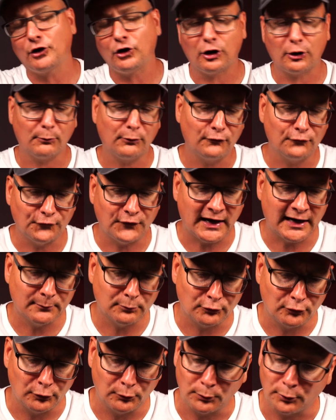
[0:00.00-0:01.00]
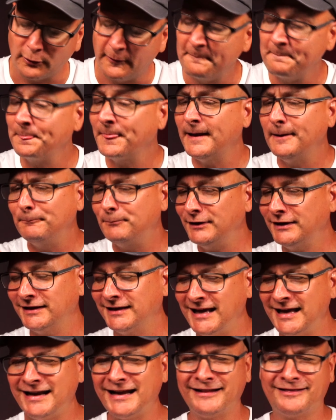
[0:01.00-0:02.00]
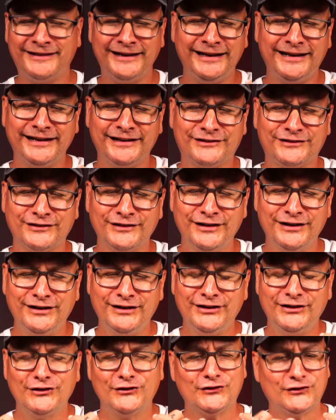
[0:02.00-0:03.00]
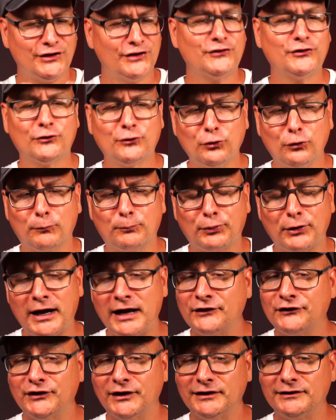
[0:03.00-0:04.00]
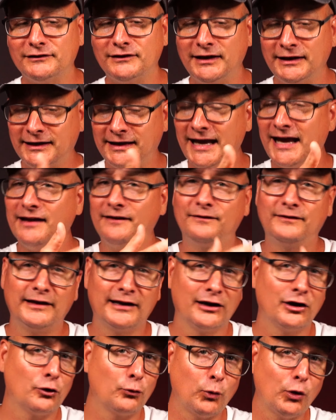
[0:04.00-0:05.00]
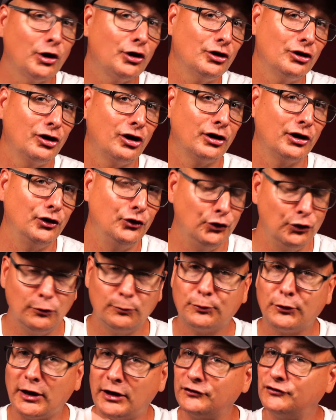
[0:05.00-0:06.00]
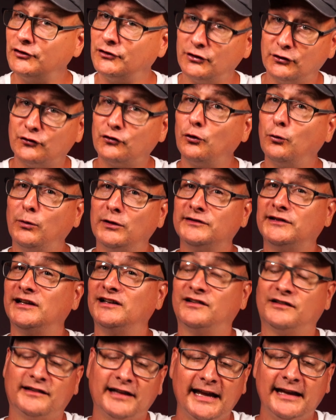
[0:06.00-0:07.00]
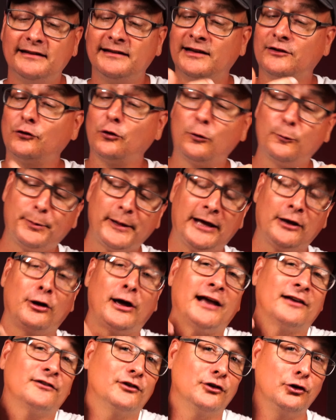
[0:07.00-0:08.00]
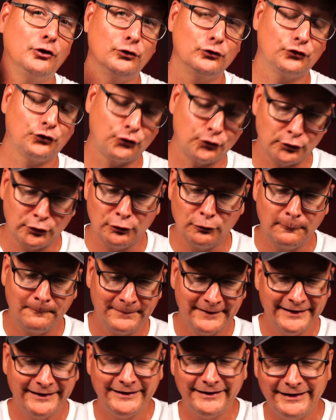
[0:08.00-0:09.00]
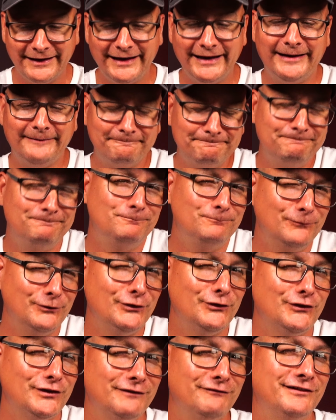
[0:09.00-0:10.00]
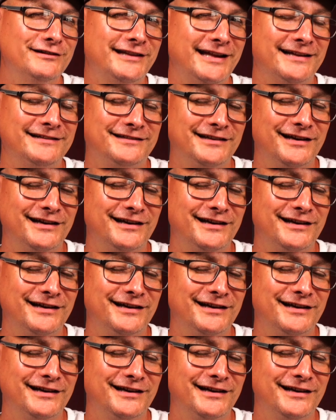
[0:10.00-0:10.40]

carbon fiber over. But again, I think it's such a cool project. Again, they are working on a new project, and so what they state, let's hope that actually goes through. And We'll see what that